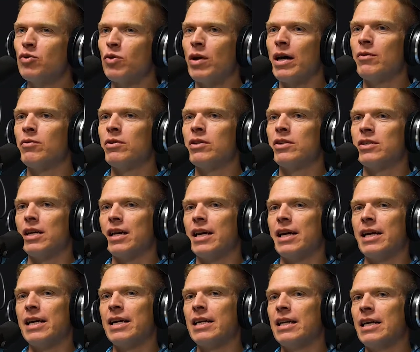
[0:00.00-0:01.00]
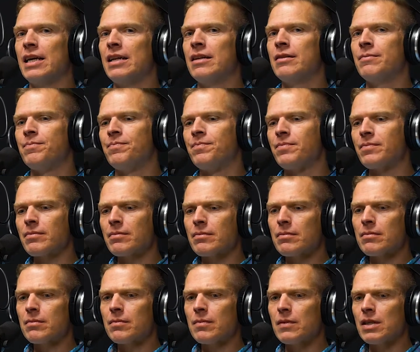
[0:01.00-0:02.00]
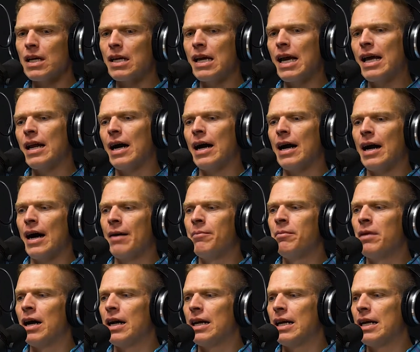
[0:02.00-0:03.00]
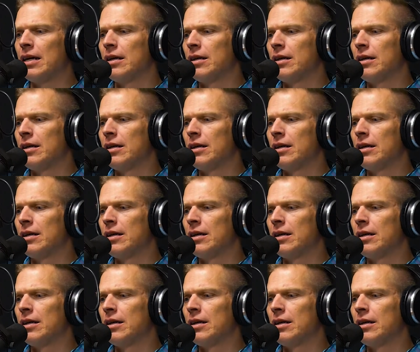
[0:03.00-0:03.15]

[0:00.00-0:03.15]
what I would say, and again, I'm not.